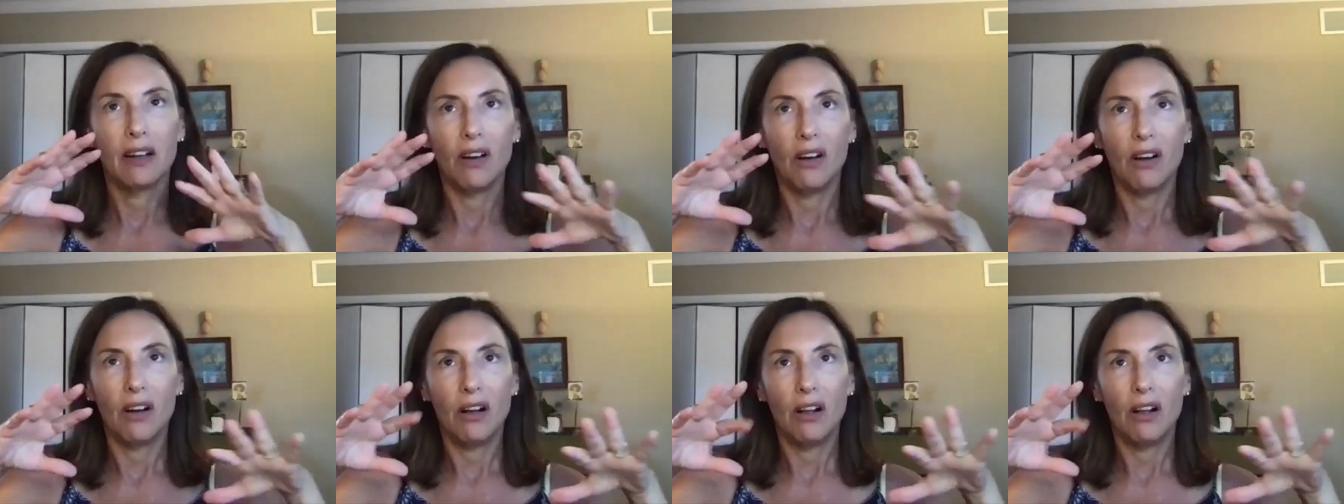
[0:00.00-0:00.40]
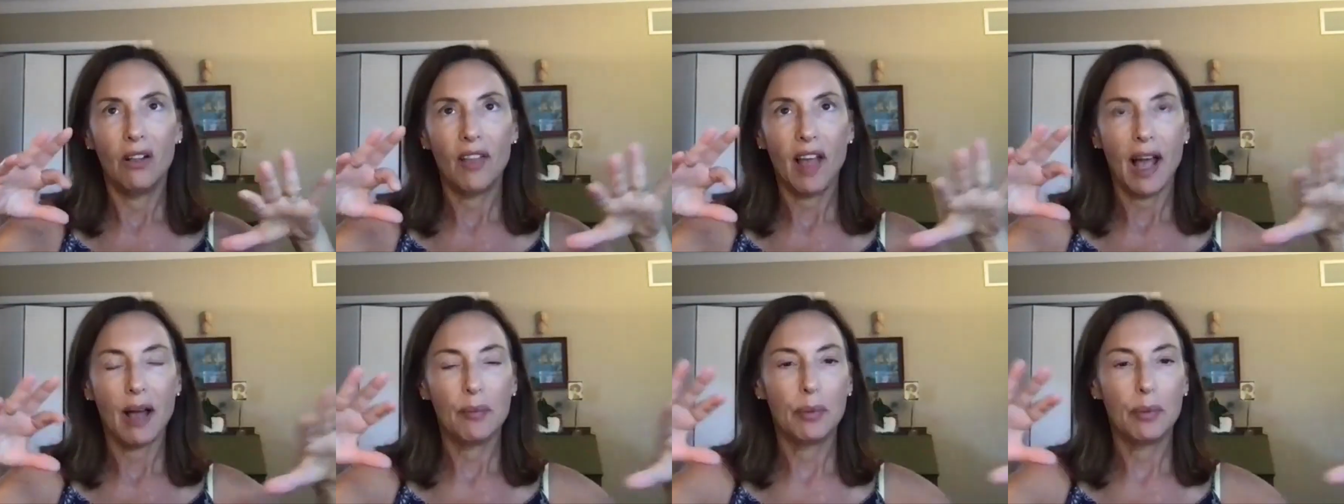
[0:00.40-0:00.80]
all
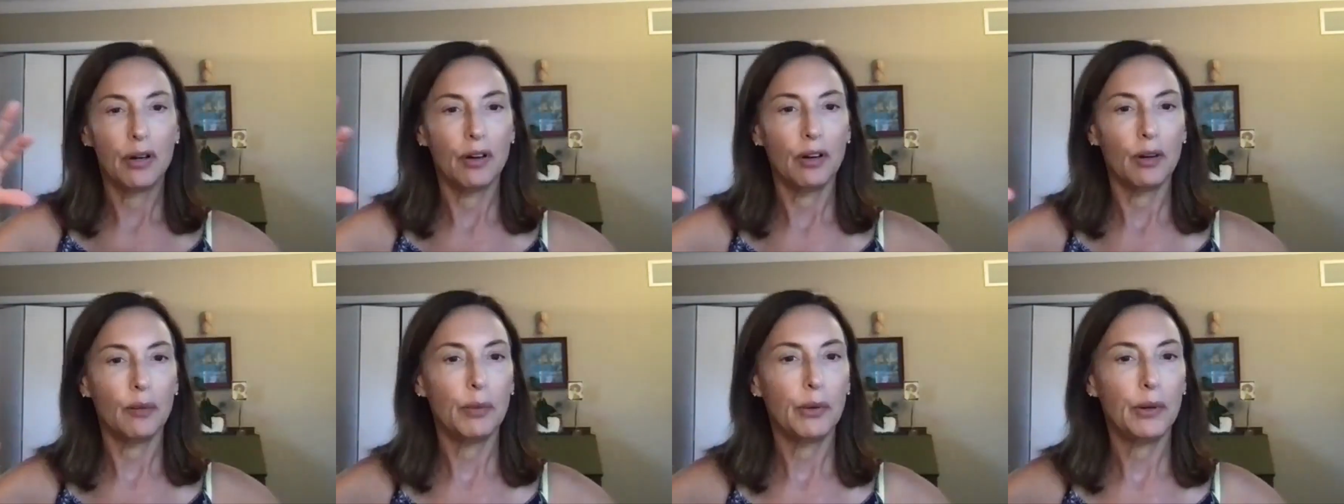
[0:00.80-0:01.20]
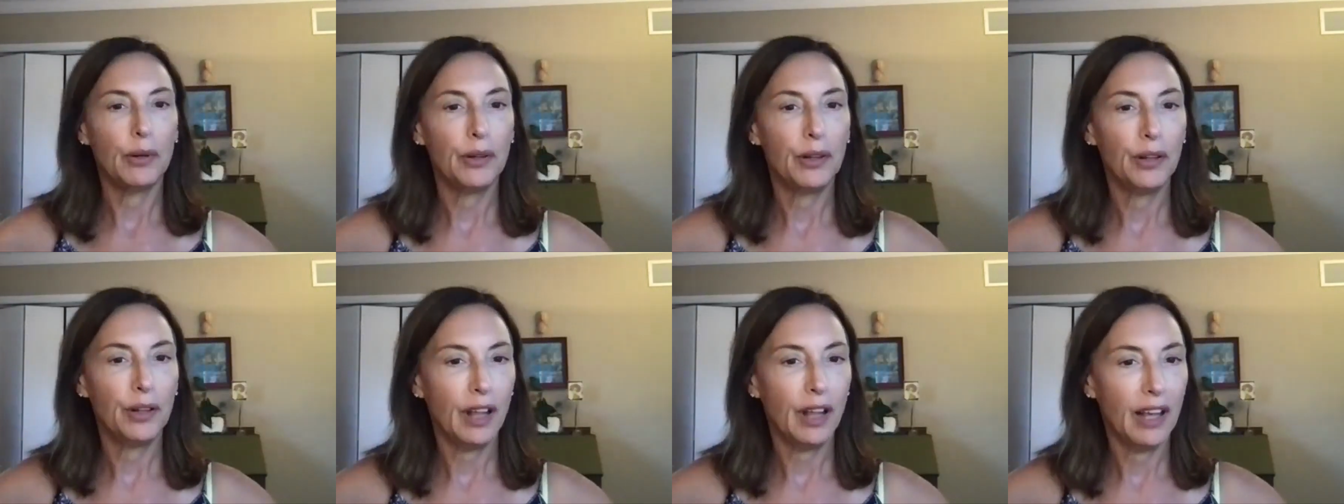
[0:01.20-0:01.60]
that
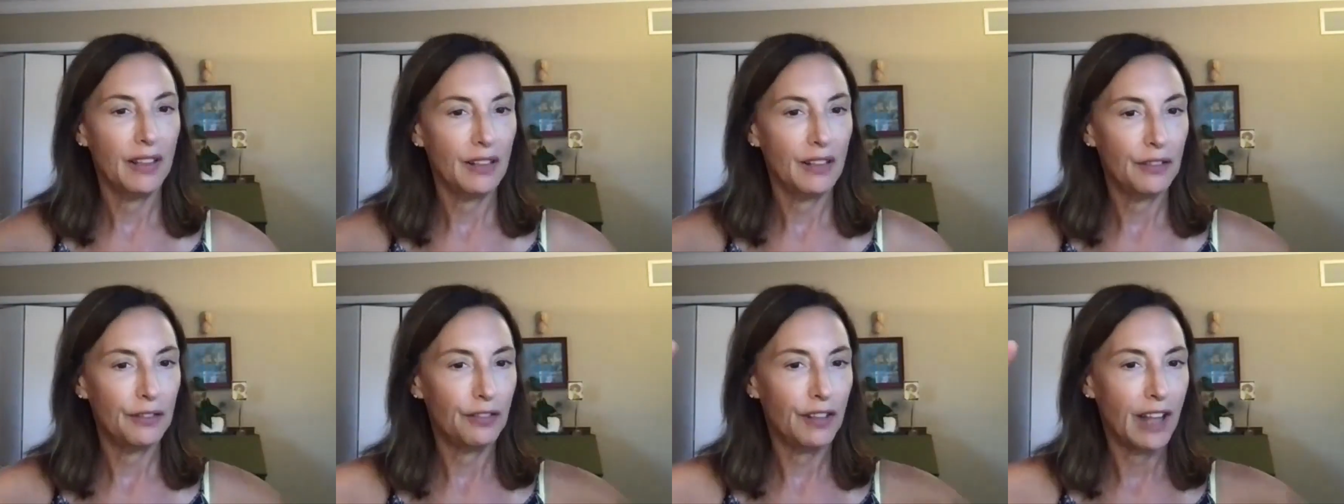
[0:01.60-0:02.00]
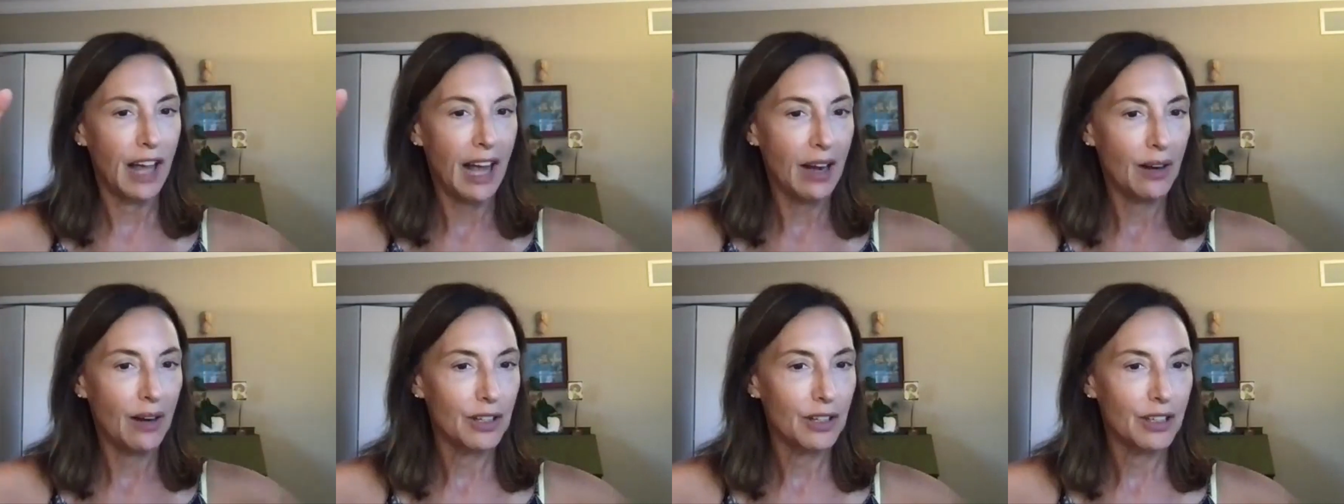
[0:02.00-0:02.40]
purple and the
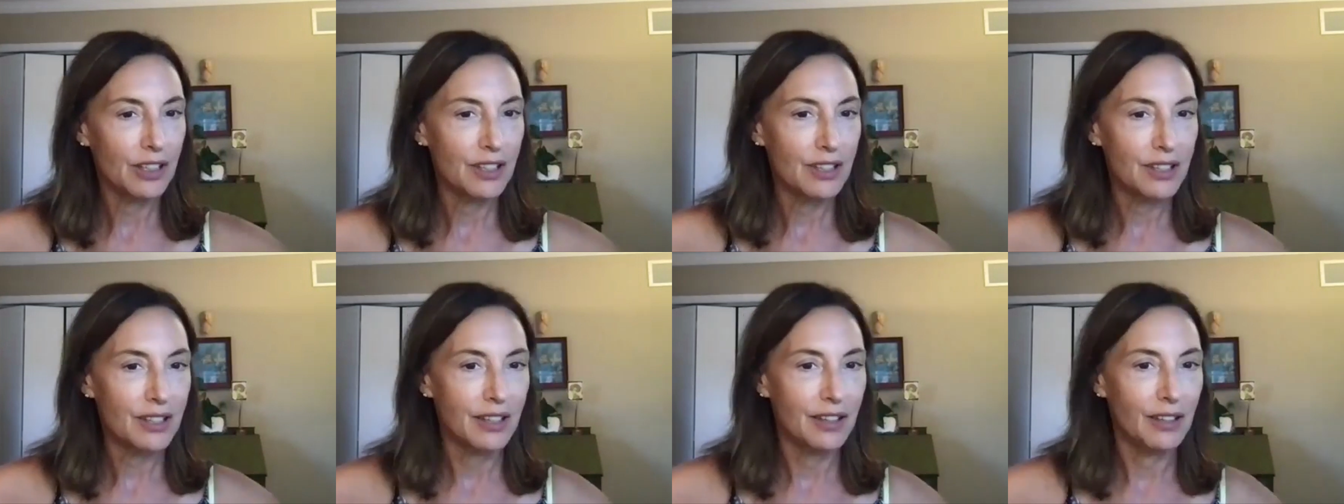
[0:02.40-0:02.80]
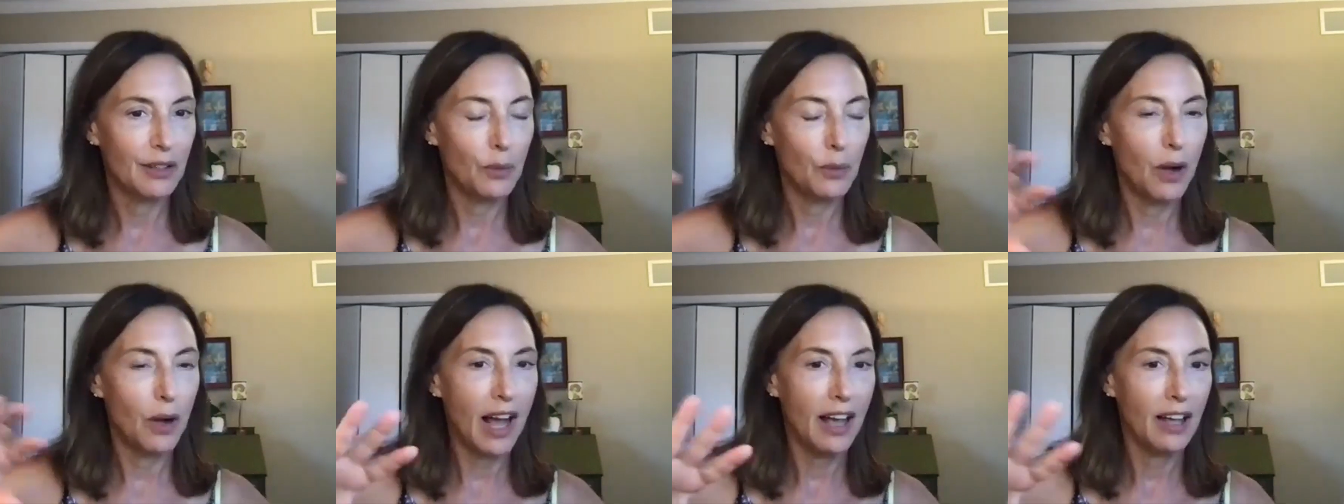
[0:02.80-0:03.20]
flowers and the
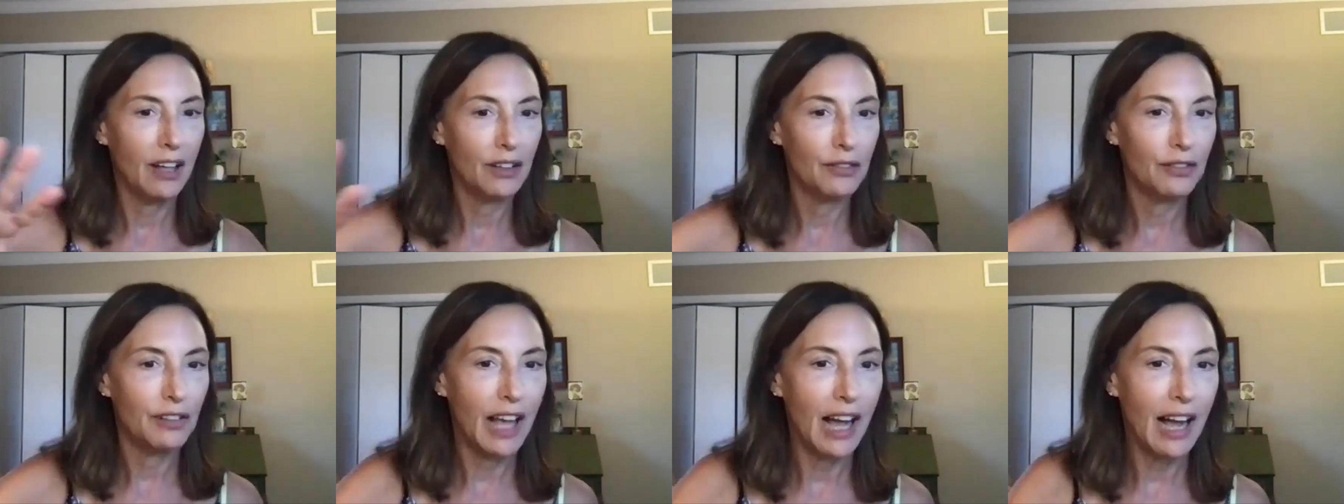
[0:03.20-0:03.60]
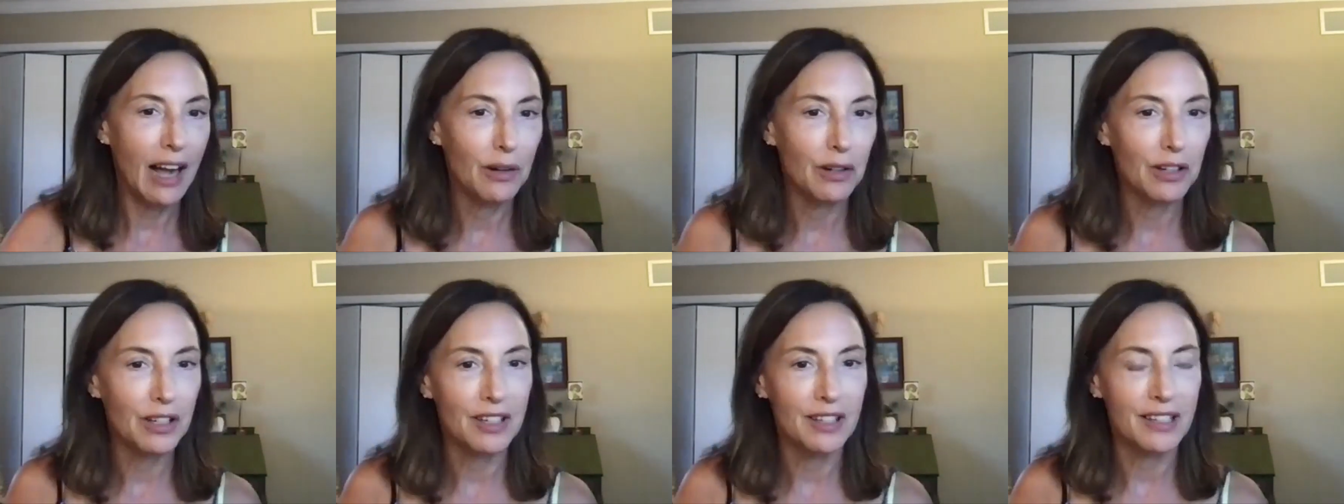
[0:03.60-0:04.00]
wild
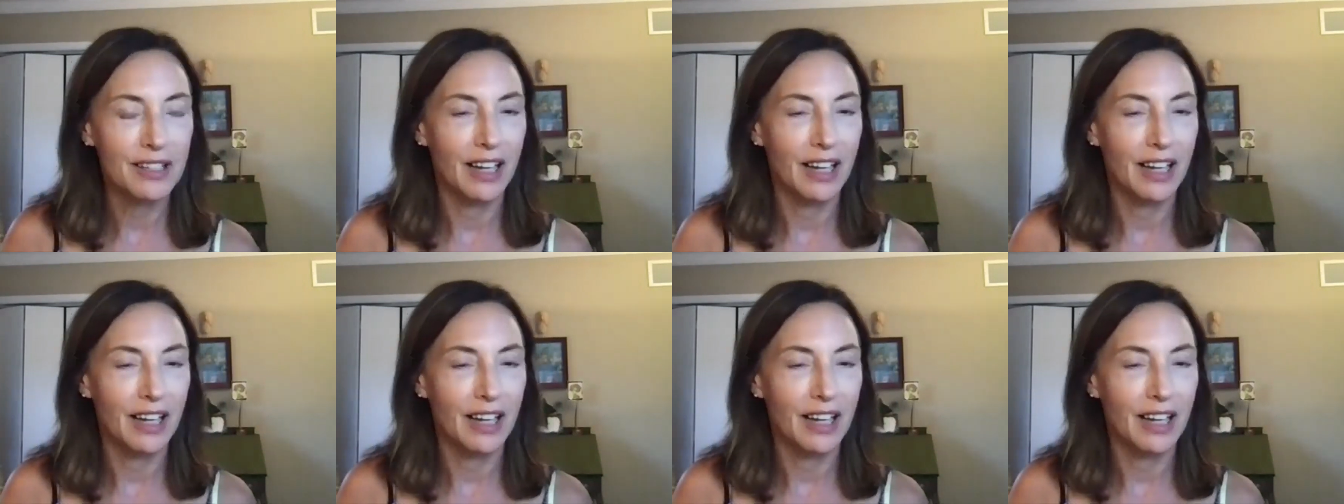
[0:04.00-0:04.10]
flowers,